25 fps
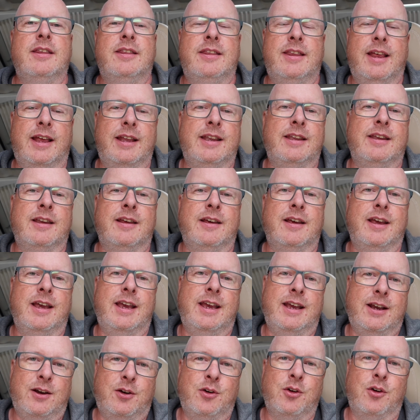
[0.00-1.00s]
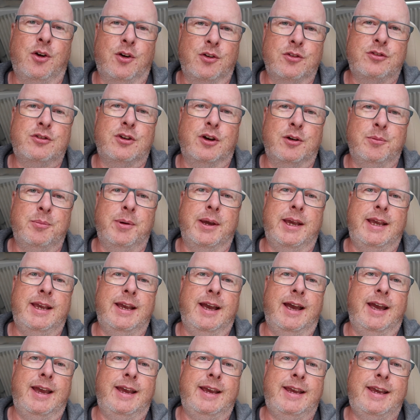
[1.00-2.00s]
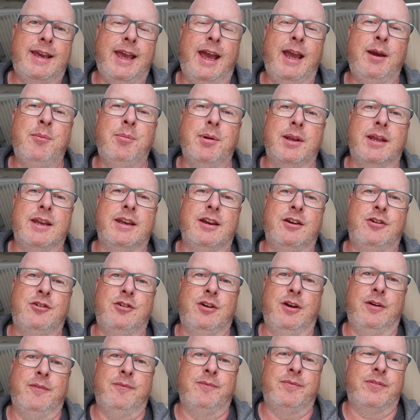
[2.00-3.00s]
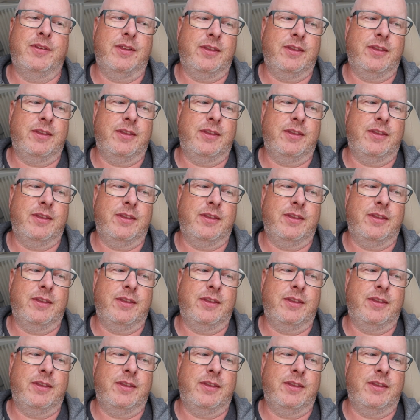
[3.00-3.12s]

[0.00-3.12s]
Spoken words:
then it could also be a cabling issue,